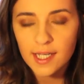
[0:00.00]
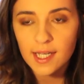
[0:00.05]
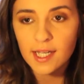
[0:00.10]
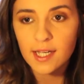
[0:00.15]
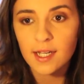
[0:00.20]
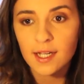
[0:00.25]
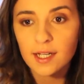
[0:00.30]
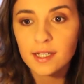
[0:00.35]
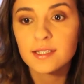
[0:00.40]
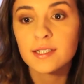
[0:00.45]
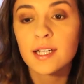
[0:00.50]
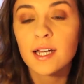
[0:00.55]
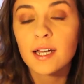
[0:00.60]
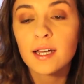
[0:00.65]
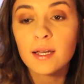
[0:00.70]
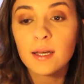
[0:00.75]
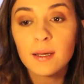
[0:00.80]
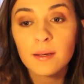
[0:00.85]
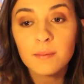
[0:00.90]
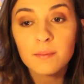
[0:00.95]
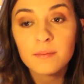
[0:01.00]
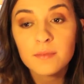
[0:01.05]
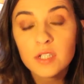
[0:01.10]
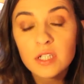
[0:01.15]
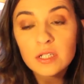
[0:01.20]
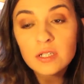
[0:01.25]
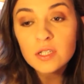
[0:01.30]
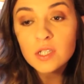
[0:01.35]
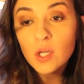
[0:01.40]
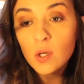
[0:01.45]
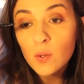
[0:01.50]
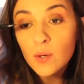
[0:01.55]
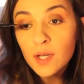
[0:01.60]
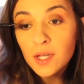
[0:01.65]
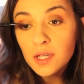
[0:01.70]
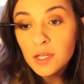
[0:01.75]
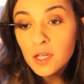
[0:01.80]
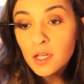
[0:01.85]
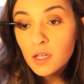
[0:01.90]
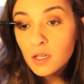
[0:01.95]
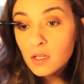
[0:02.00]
and I am just going